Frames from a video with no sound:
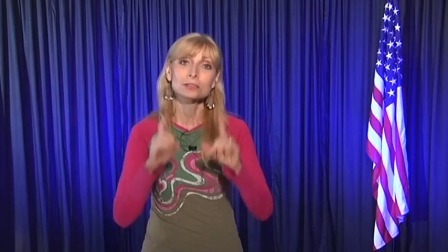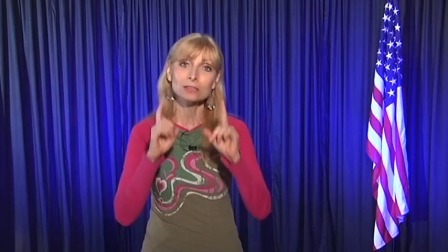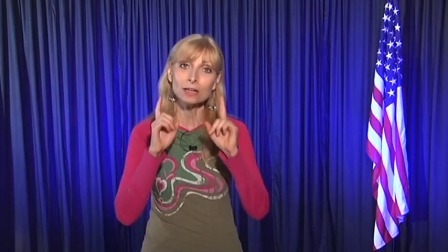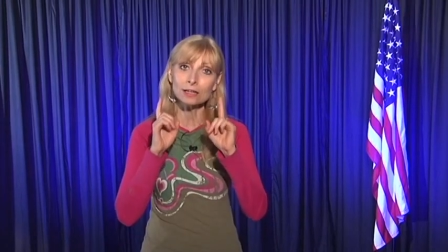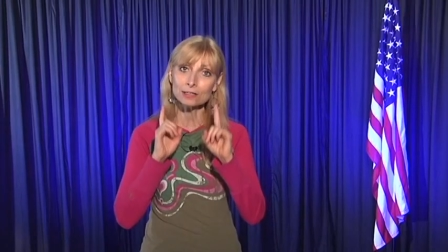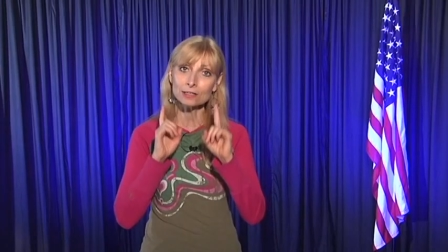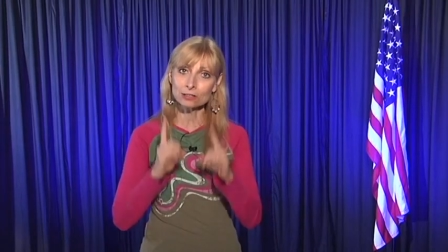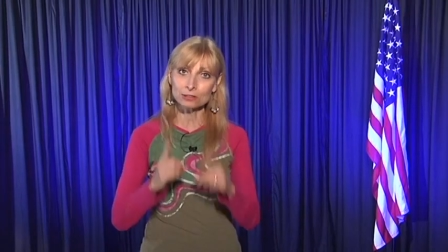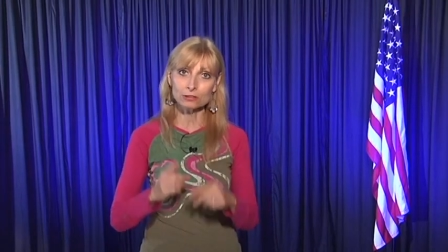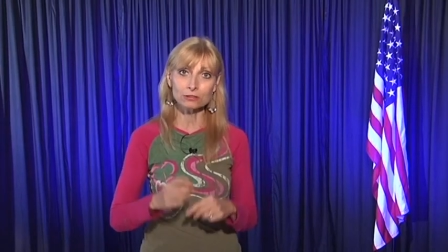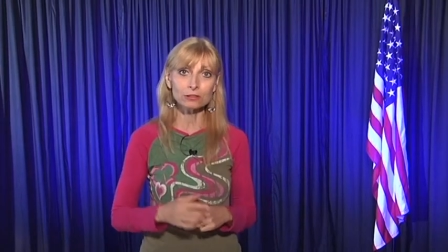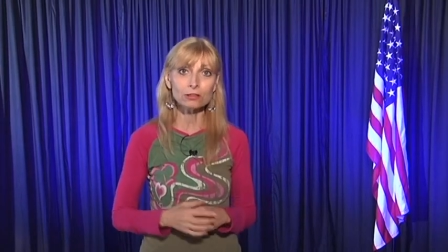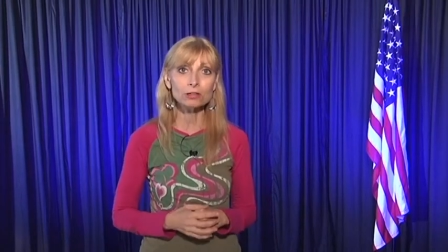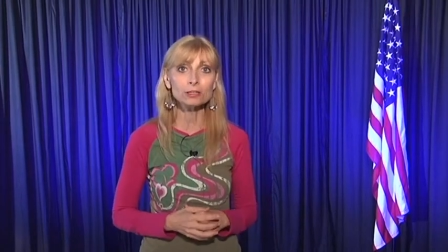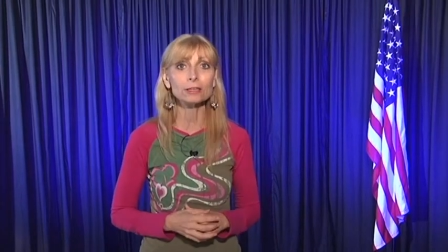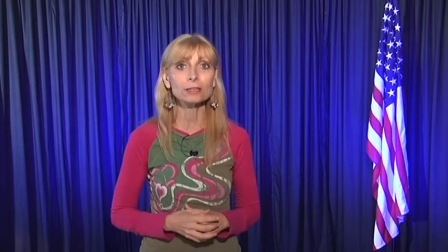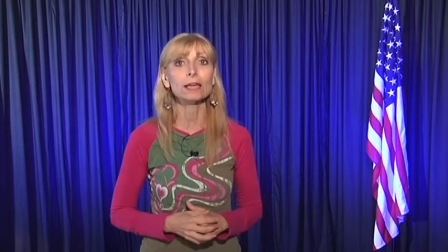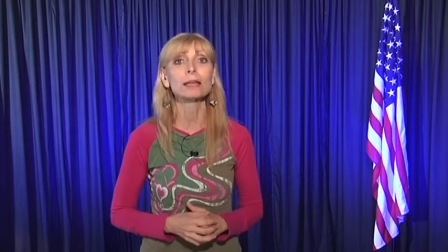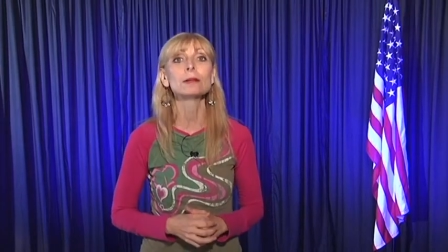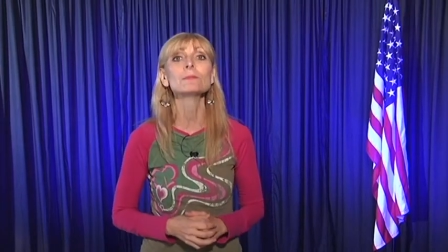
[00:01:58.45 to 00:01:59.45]
God is
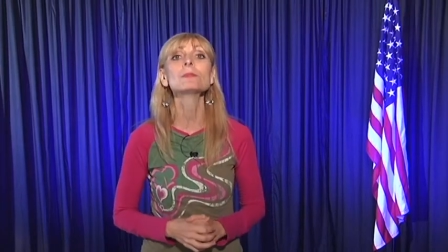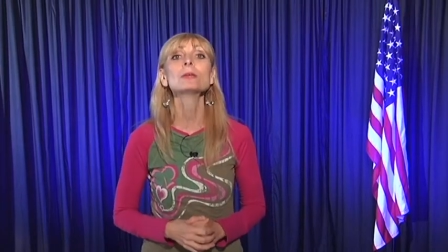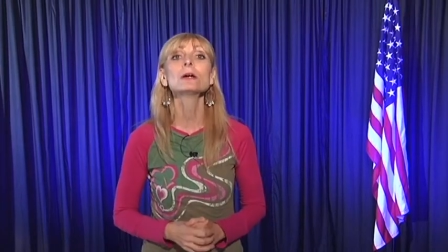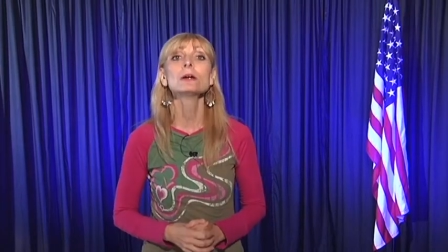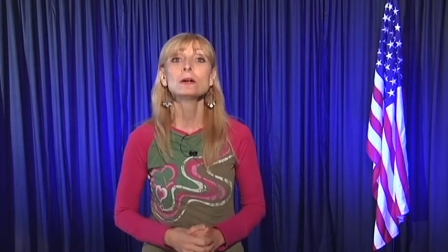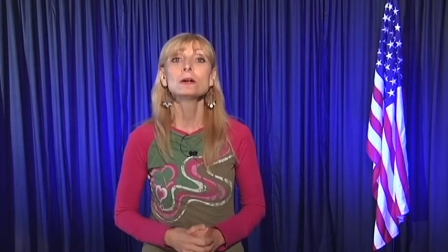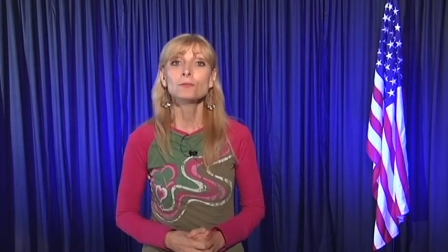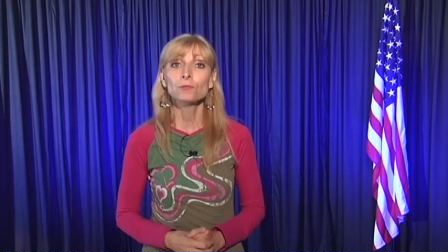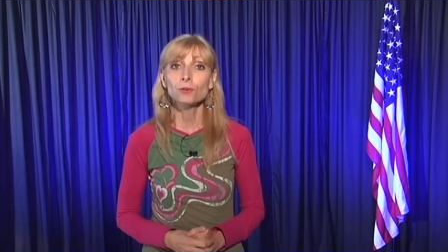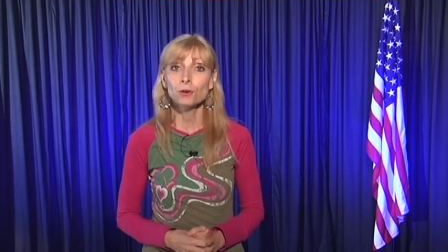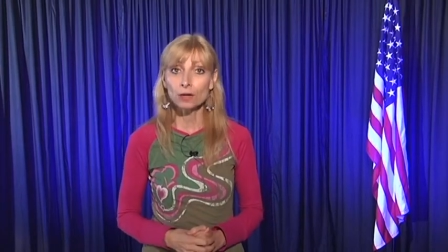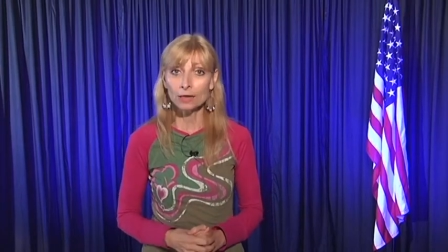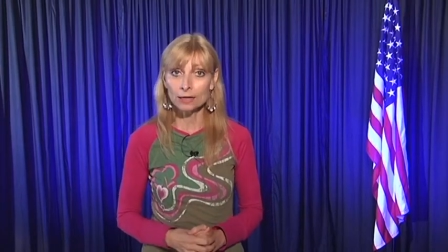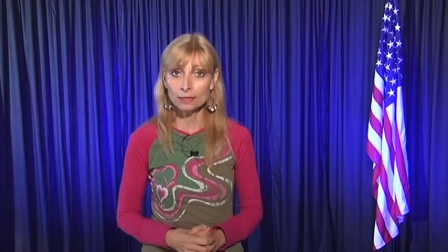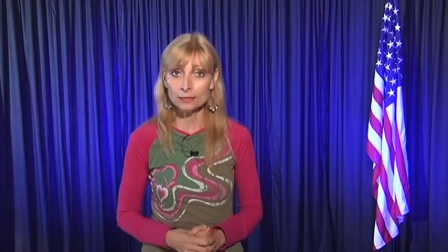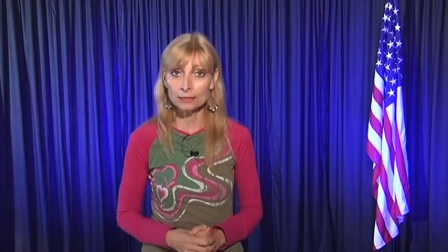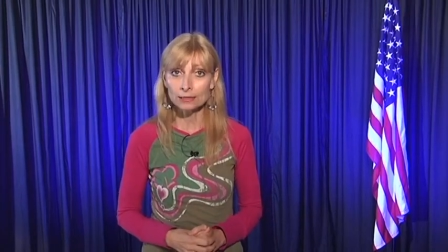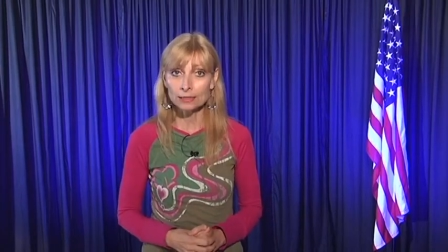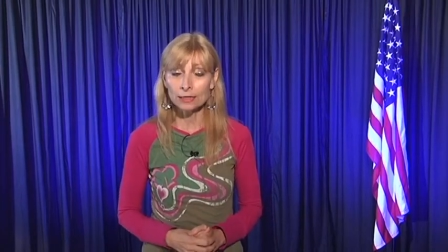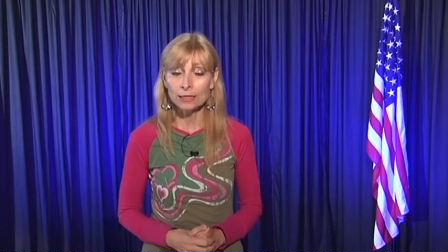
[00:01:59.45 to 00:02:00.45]
looking for
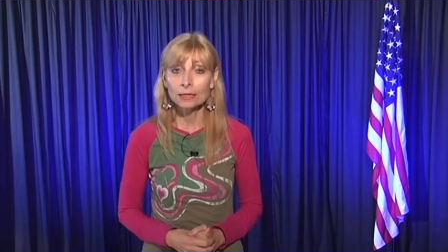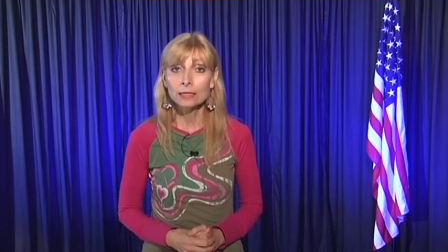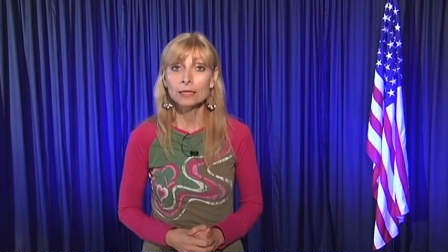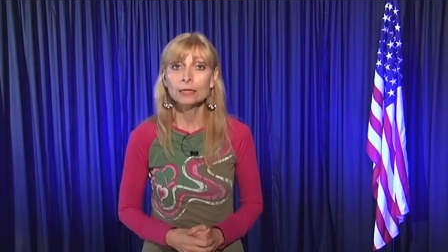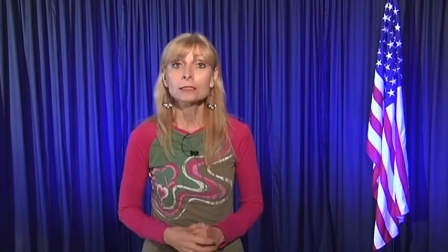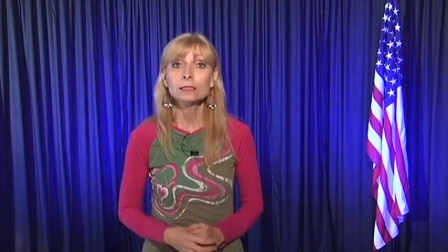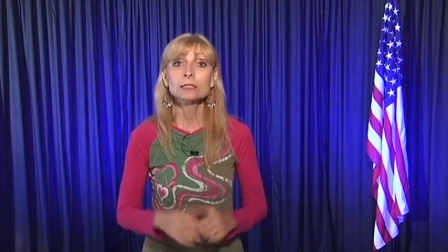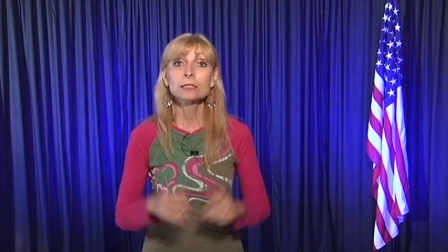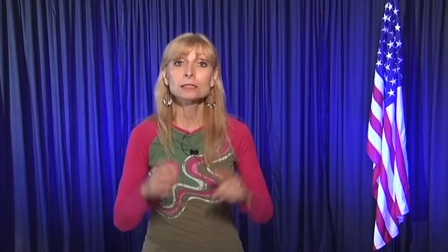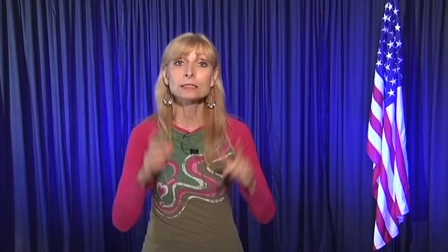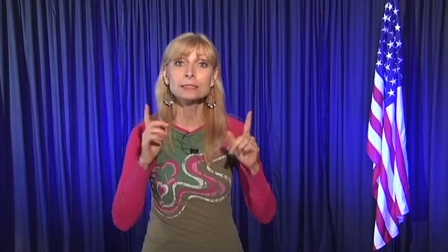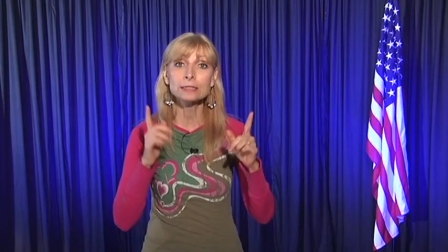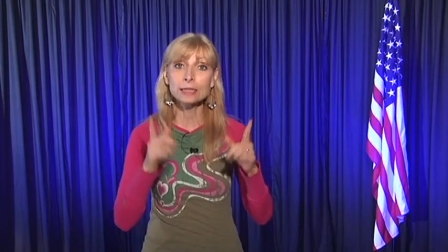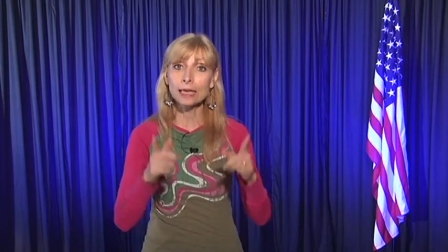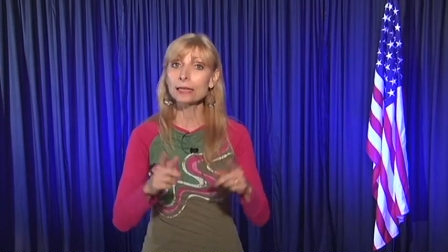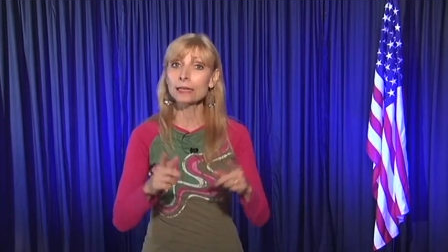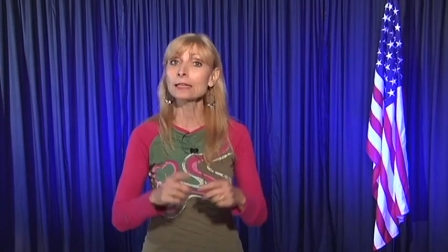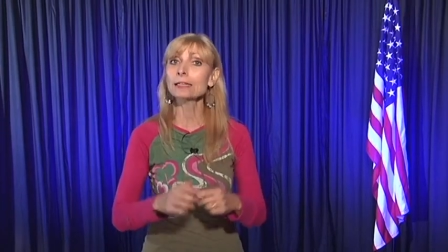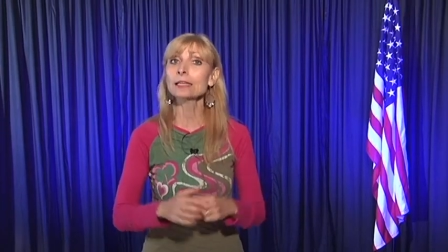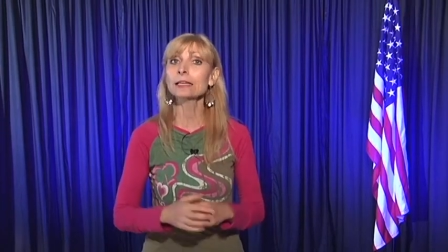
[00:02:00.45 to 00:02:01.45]
us to
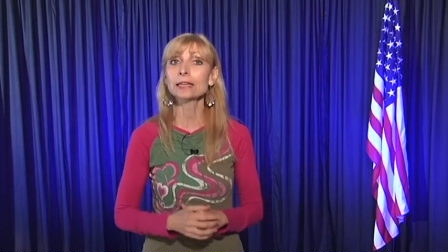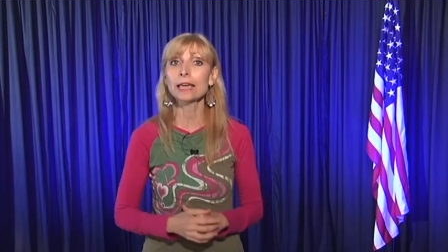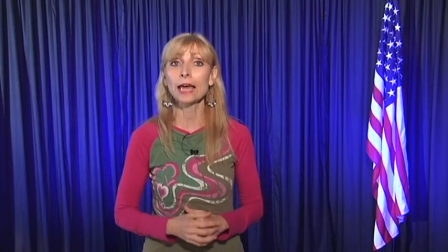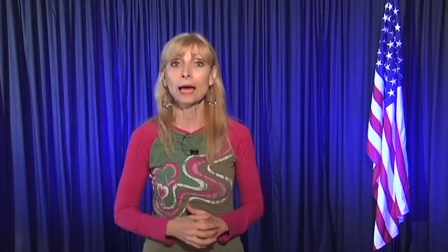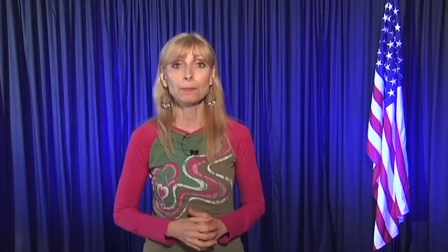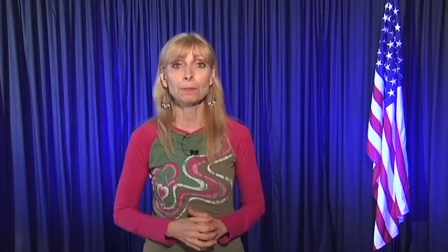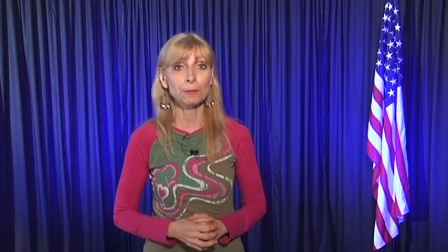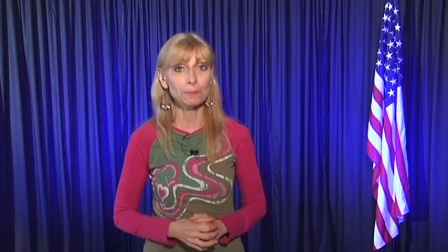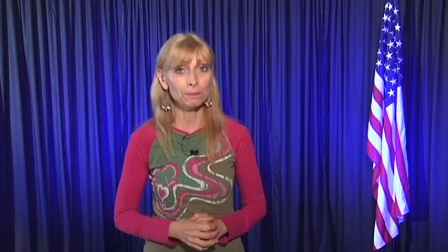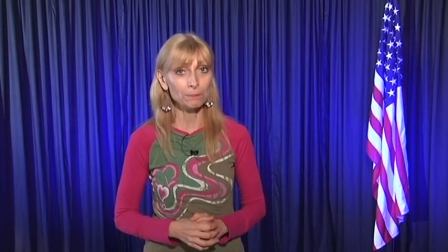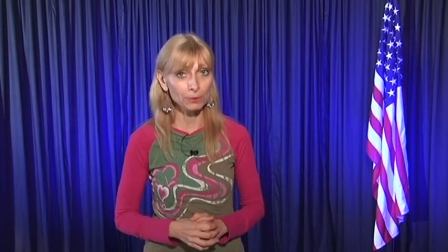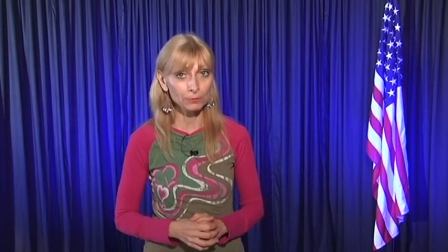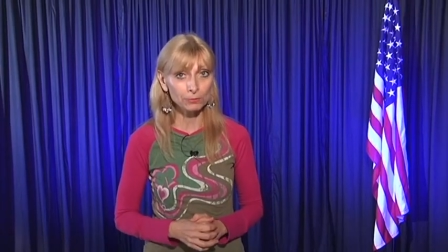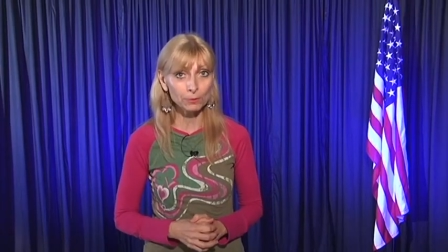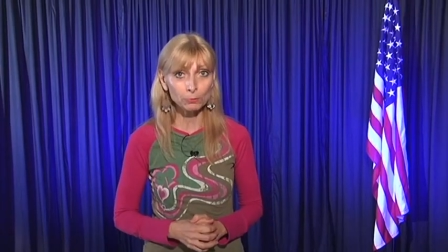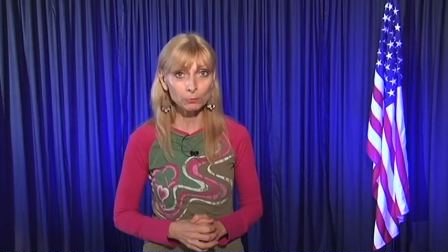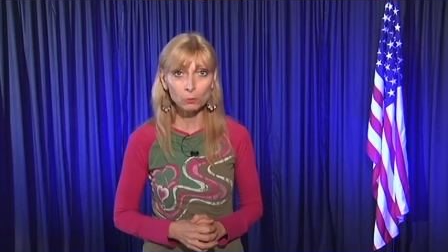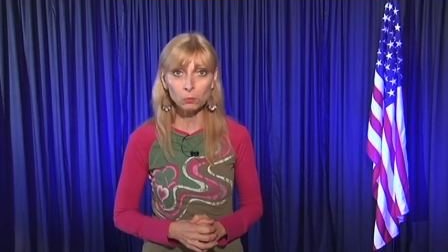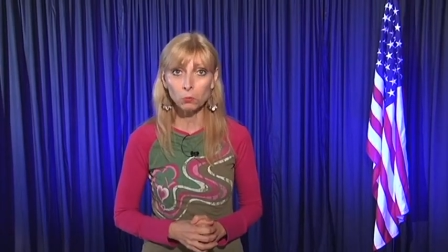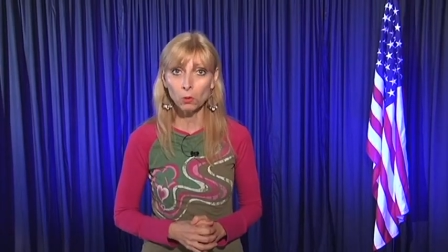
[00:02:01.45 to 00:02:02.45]
stand in the gap and
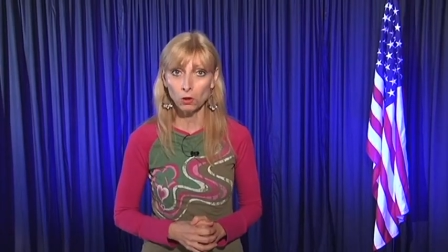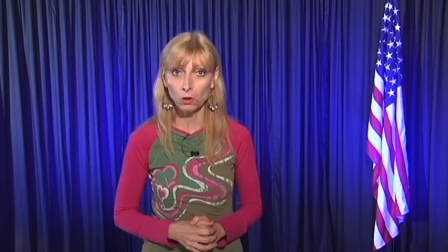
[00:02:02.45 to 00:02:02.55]
build up the